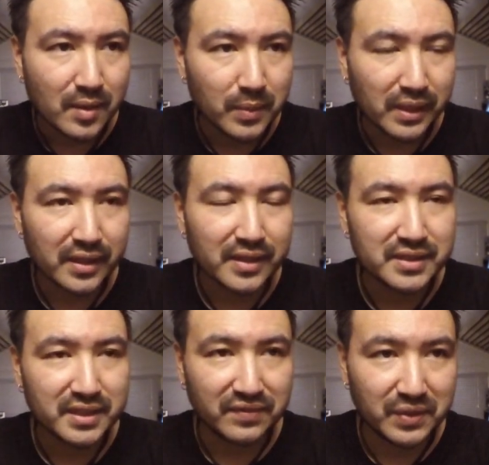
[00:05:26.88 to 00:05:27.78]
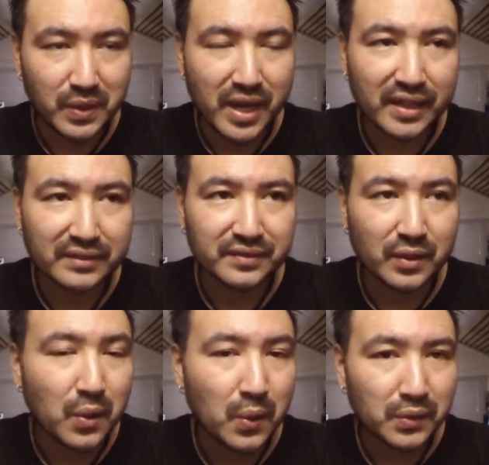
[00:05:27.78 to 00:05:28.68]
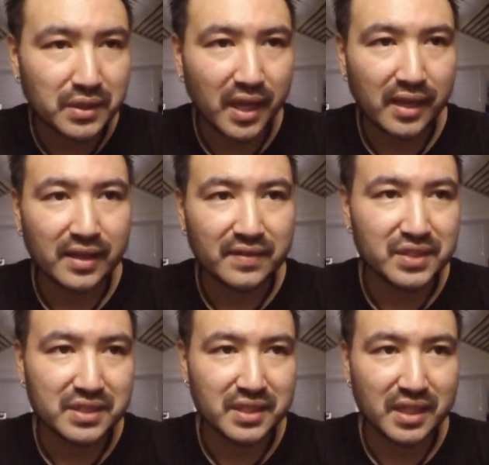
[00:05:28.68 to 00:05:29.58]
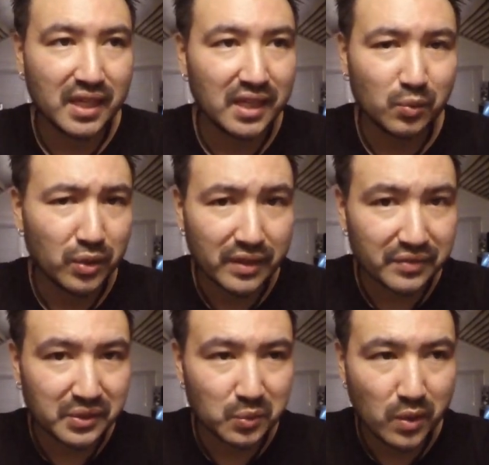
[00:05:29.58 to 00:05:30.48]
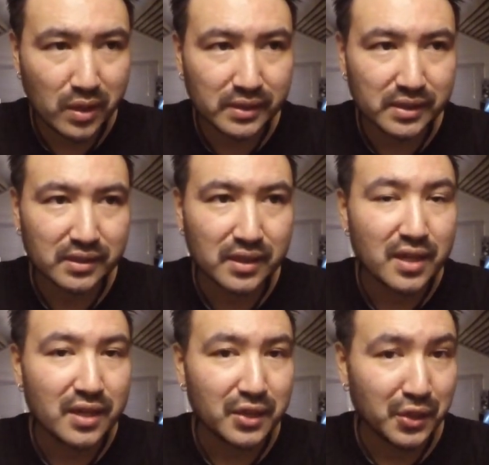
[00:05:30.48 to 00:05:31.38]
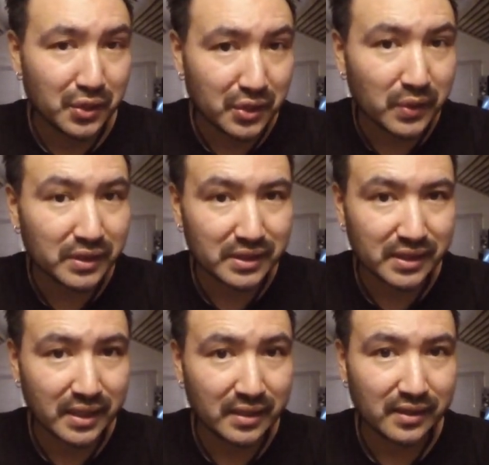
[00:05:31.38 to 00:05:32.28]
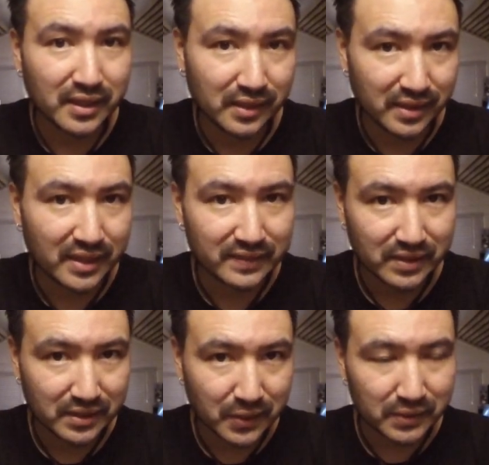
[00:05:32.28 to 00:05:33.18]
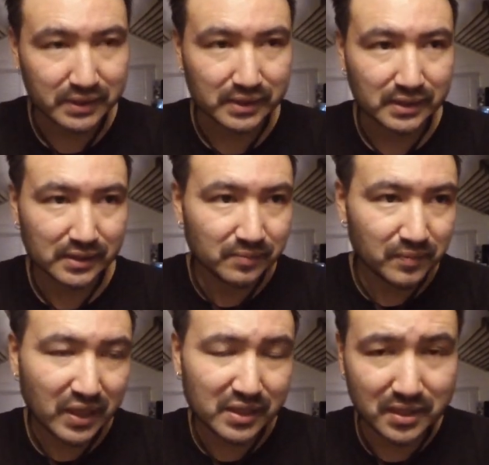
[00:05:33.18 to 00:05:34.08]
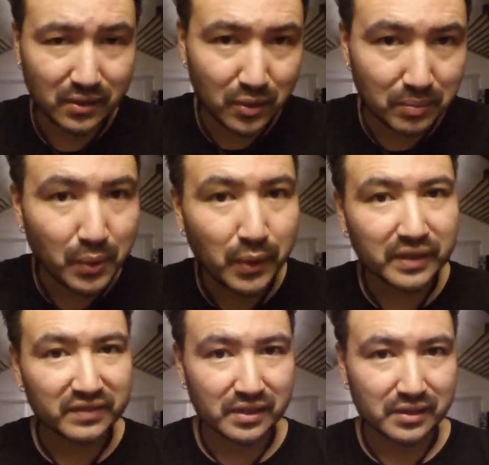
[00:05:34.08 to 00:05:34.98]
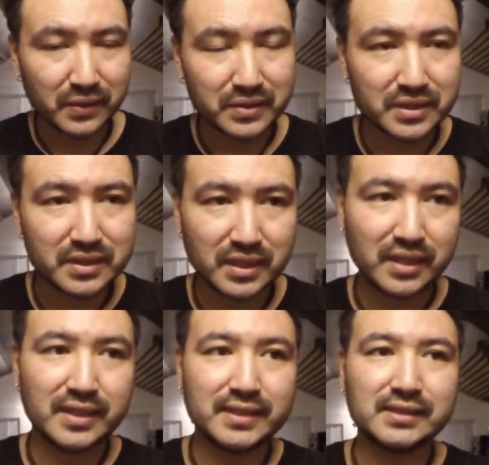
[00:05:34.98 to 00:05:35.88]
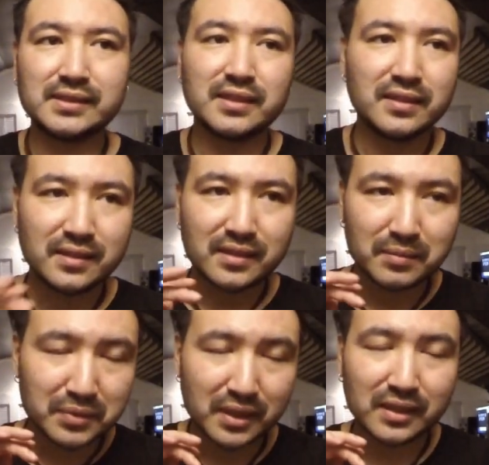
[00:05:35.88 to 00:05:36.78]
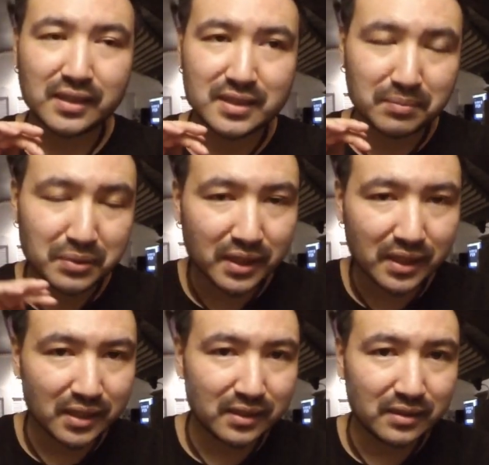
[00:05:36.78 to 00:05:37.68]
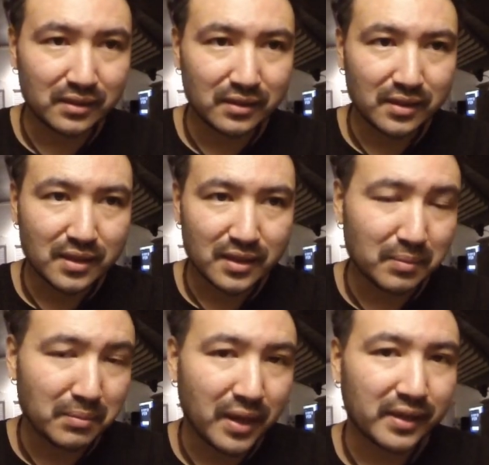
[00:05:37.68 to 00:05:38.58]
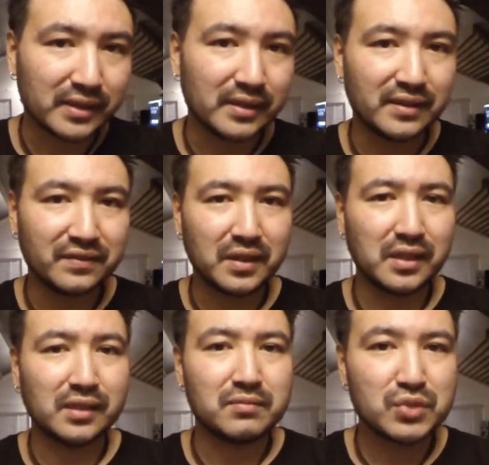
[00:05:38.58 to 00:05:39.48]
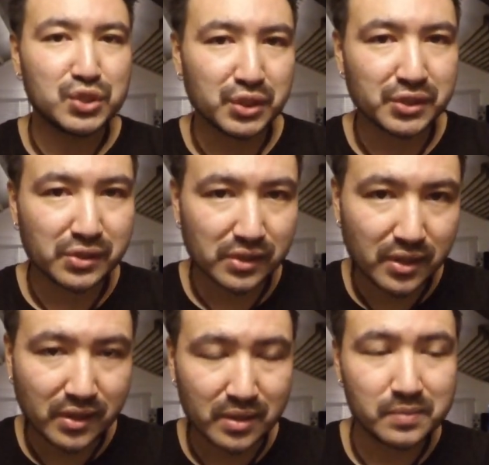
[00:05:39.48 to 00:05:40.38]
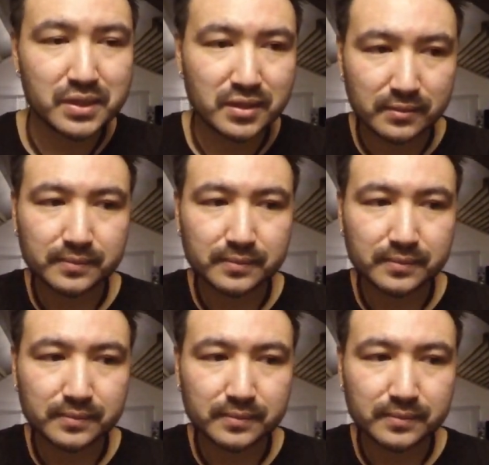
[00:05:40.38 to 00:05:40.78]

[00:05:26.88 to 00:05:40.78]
because if you have a whole day of just eating whatever you want, you're going to get kicked out of ketosis, because the whole point of ketosis is completely depleting the body of any sugar or carbs.